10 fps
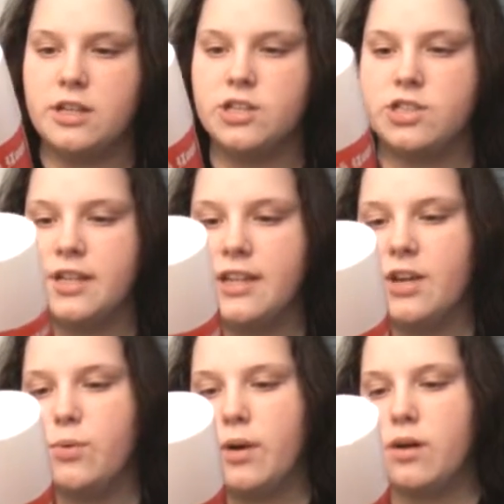Shake
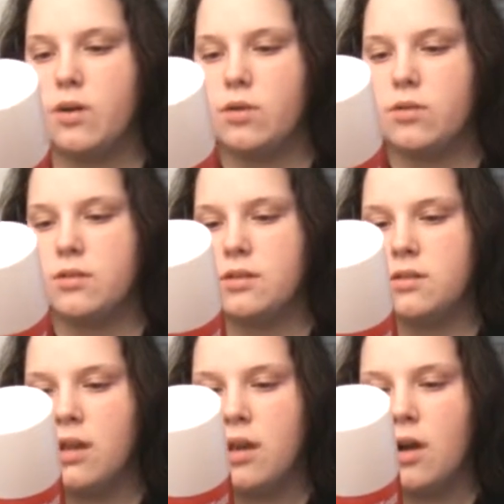can well hold
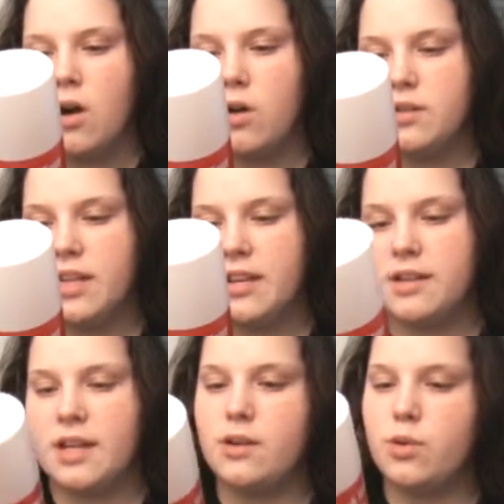Hold can
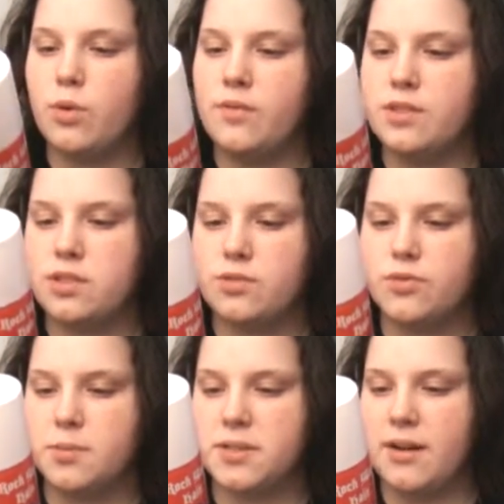10 to 12 inches
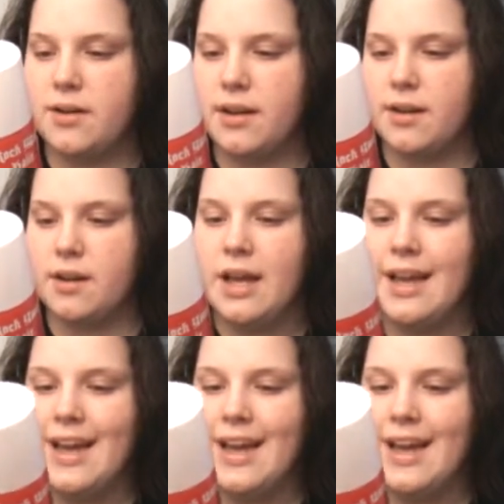from styled hair